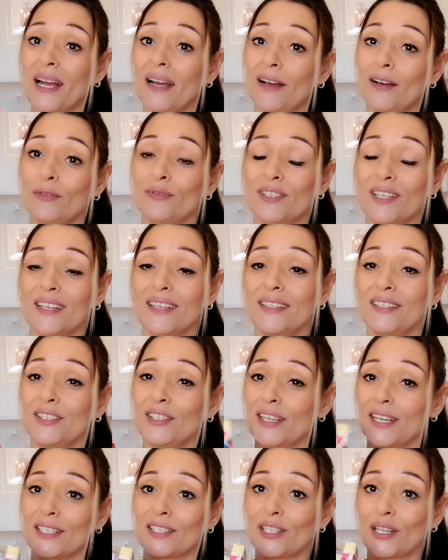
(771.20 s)
£1, and
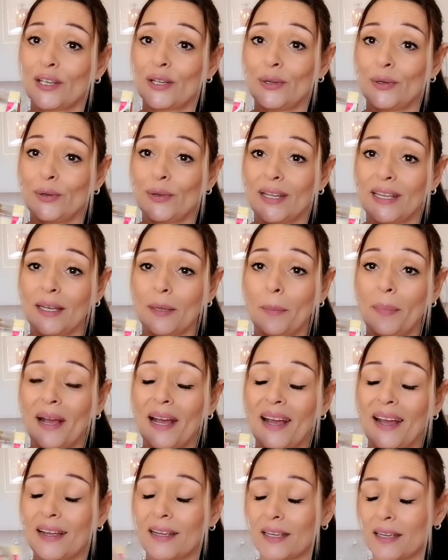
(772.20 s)
you get 2 in a
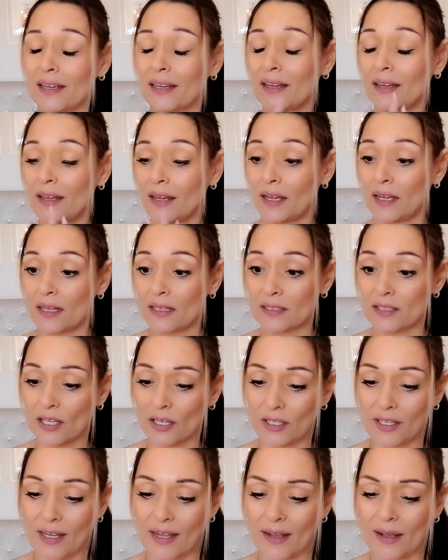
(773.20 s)
pack. So
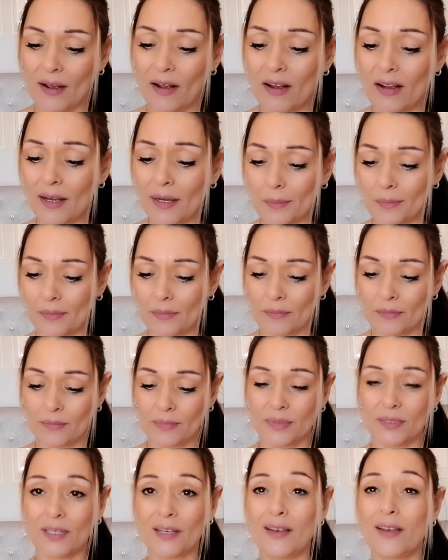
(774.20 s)
yeah, I
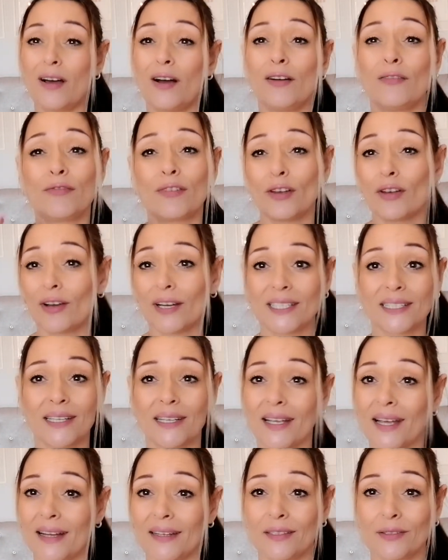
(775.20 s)
love
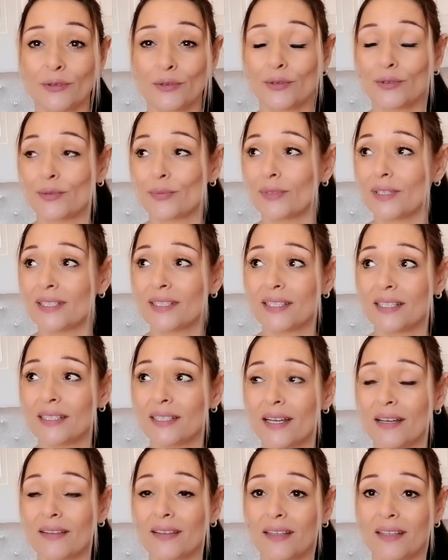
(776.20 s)
lighting candles when I sit
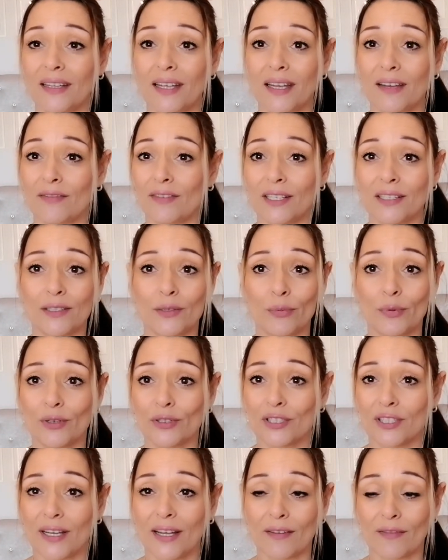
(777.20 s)
down in the evening to
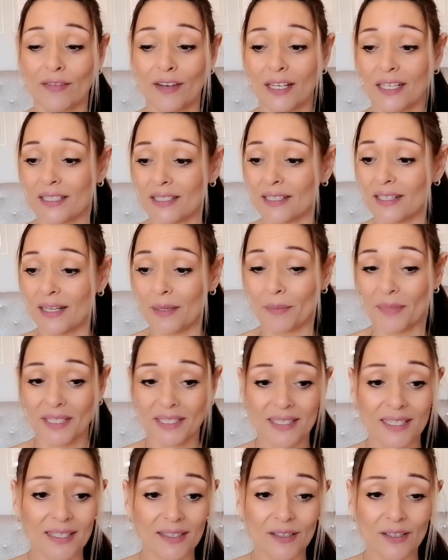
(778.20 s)
watch Netflix and eat my
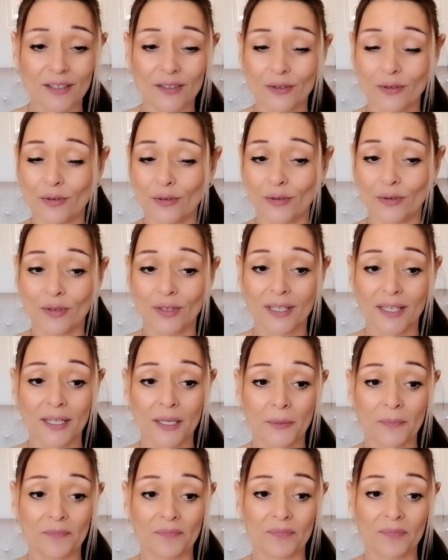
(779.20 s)
dinner, or
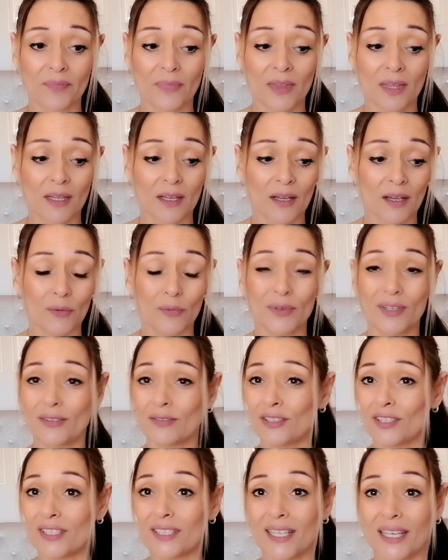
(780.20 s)
when
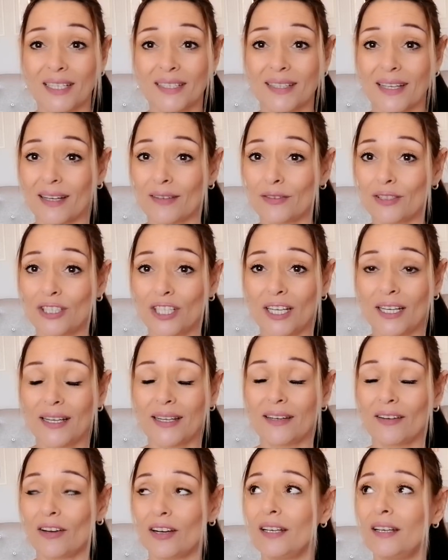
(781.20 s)
I'm just sitting down
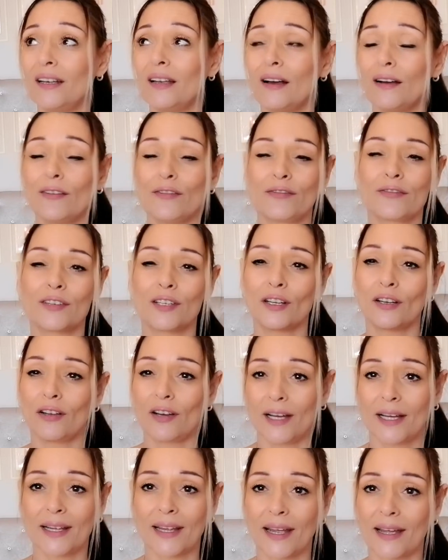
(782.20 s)
chilling. I love to
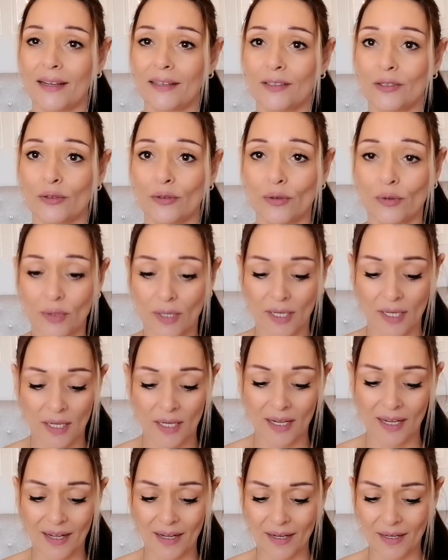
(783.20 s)
light a candle,
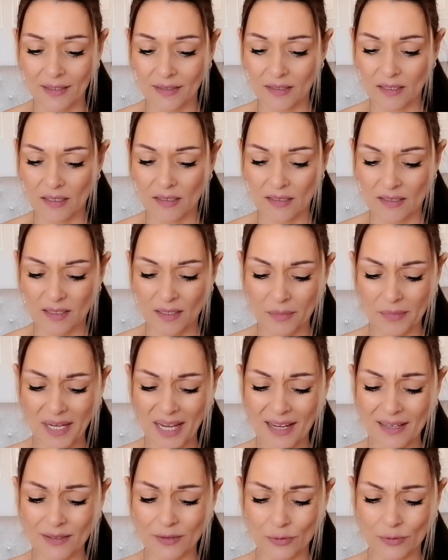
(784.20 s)
and some
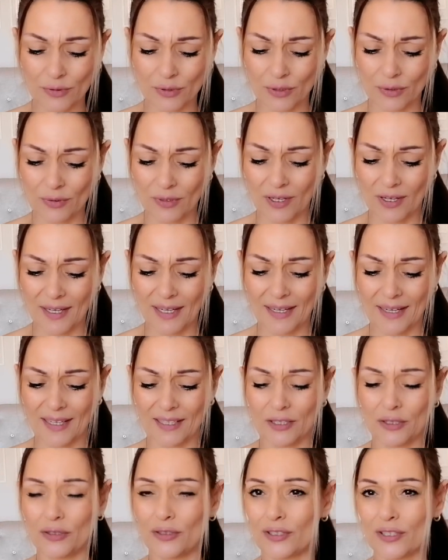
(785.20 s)
candles you light
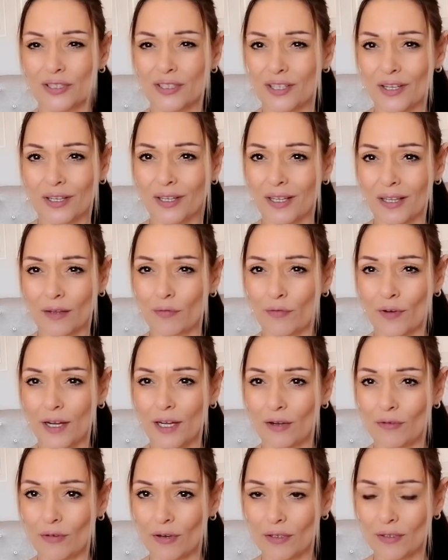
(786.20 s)
and you just don't get the
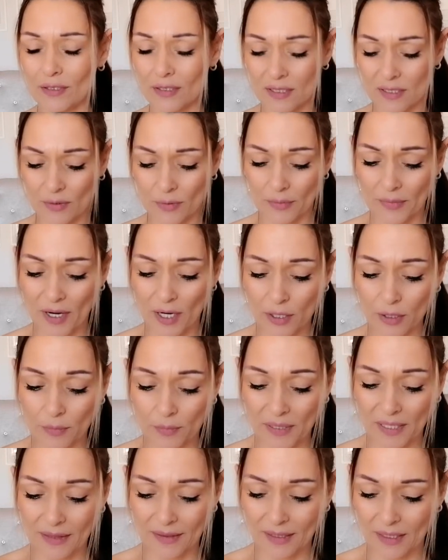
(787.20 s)
fragrance, so I'm
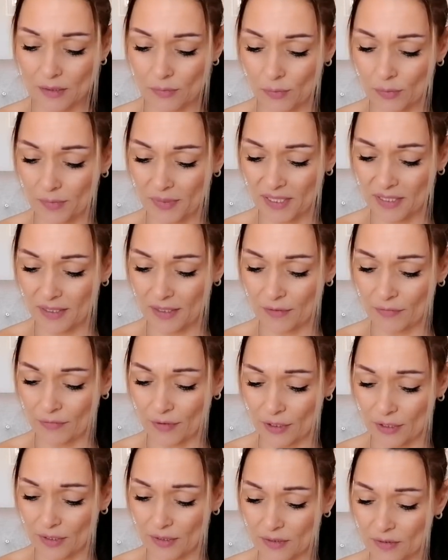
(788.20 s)
hoping these will be
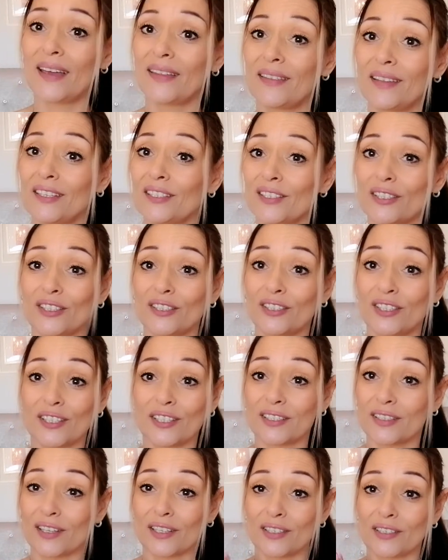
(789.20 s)
different. Yeah, these are
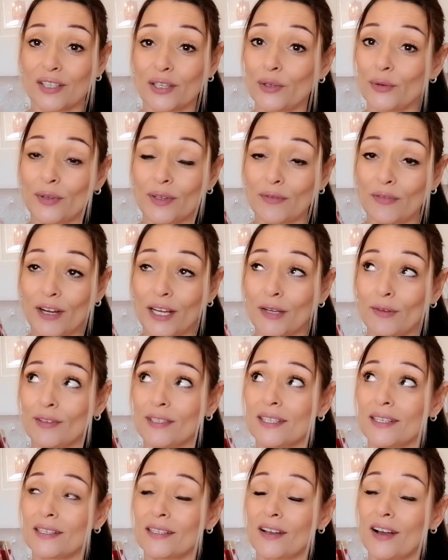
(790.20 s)
just 2 of the
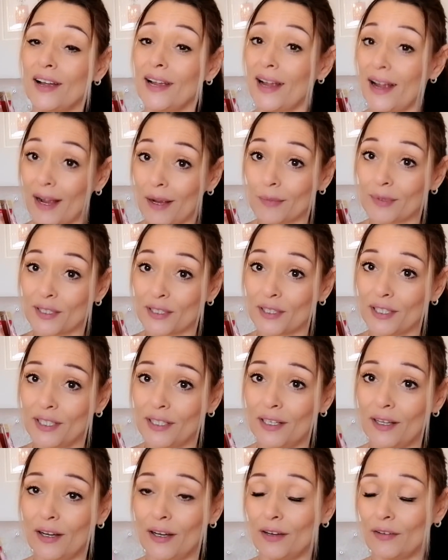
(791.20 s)
fragrances I
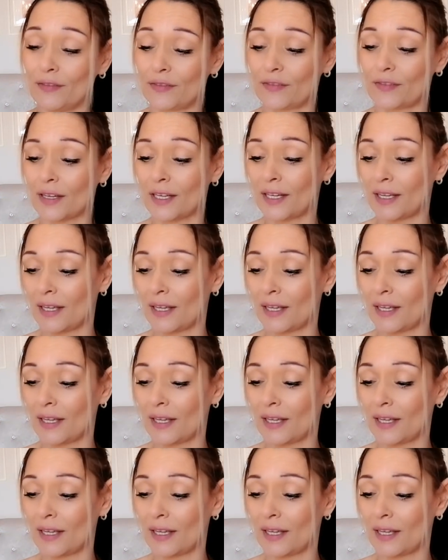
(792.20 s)
absolutely love.